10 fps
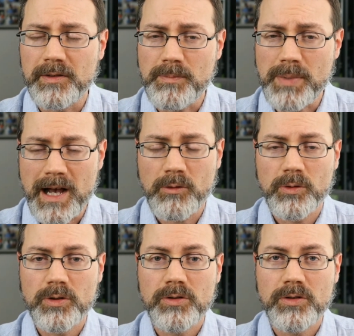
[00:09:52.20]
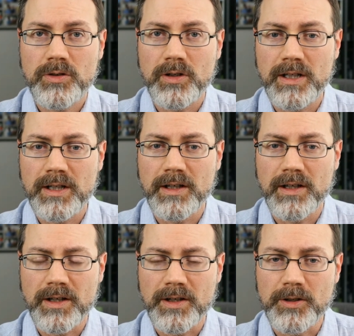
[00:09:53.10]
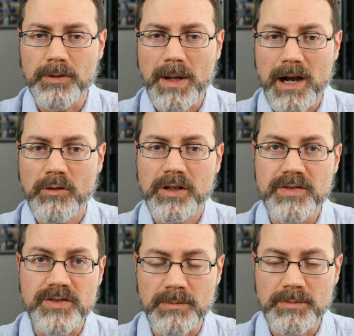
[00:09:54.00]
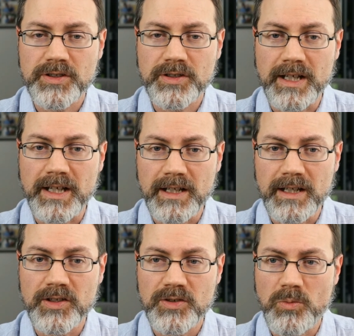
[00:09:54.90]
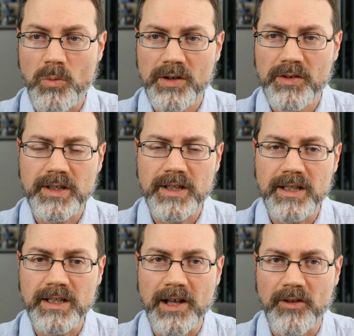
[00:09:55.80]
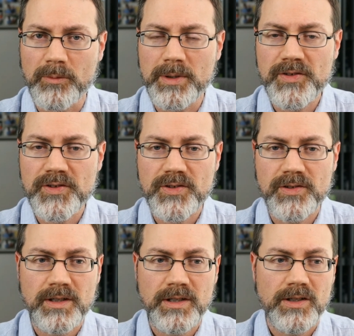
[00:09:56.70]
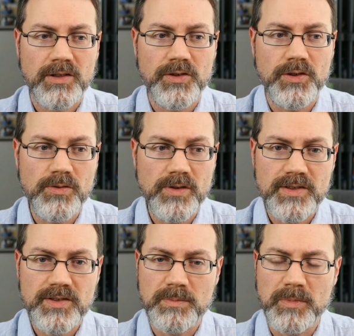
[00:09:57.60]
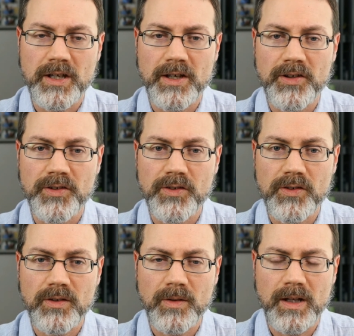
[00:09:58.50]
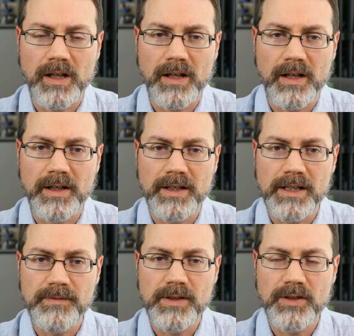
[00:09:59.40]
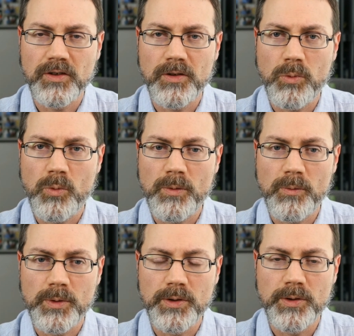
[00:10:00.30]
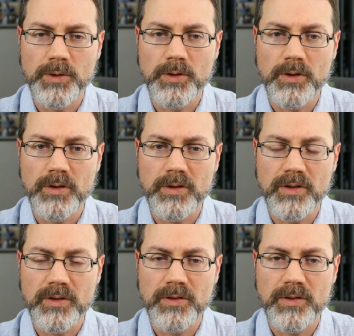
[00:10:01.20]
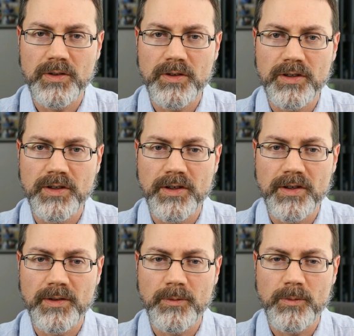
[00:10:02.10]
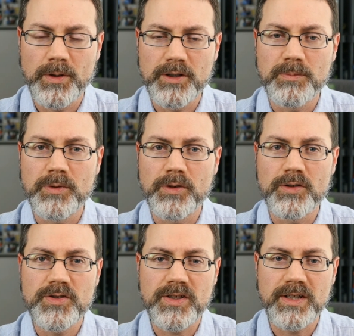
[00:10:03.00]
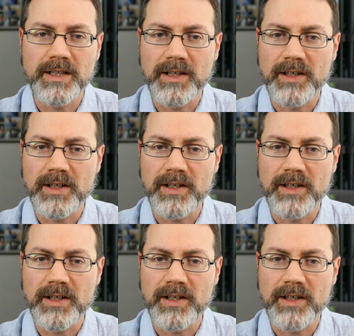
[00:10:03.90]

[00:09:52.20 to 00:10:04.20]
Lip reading: Your power consumption is one of the key elements to this, because if you get to the point where what you're producing,